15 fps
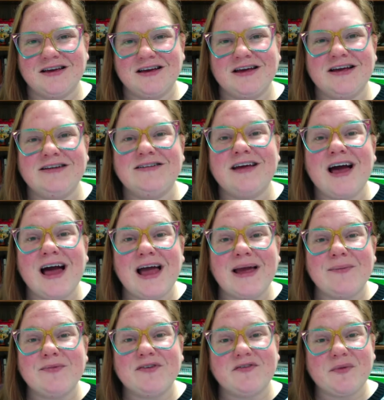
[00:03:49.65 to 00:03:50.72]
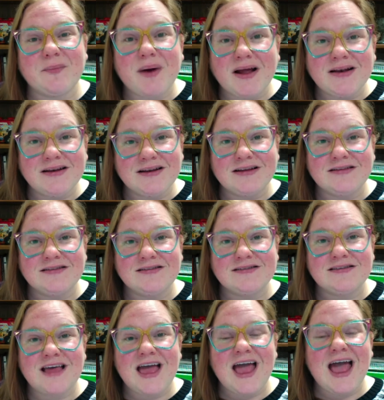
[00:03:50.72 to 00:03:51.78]
in times of abundance
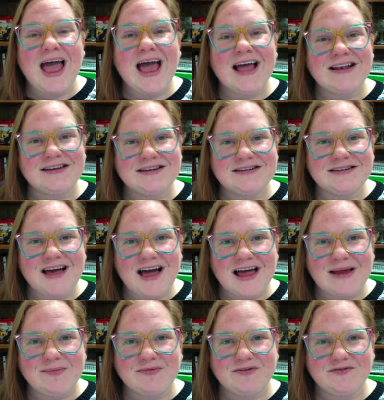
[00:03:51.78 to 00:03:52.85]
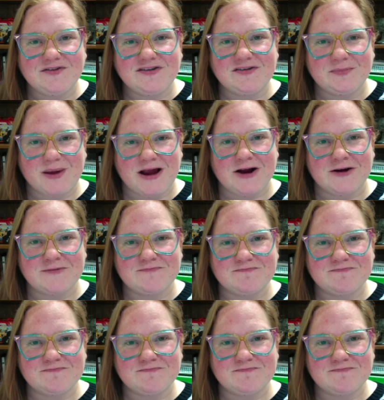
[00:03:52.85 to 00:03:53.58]
and in times of despair.